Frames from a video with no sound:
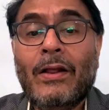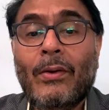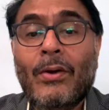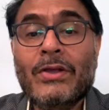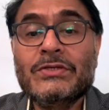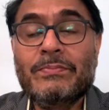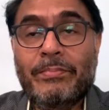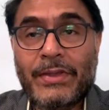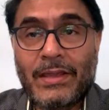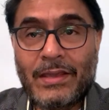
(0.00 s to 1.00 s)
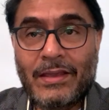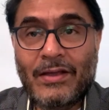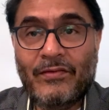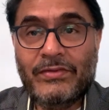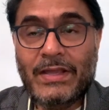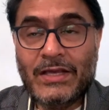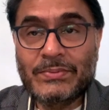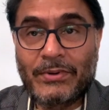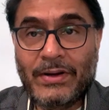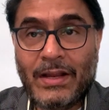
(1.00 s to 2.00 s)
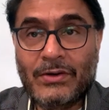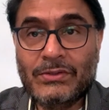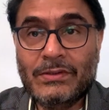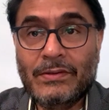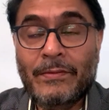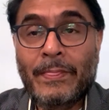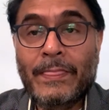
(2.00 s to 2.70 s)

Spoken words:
clause B of the explanation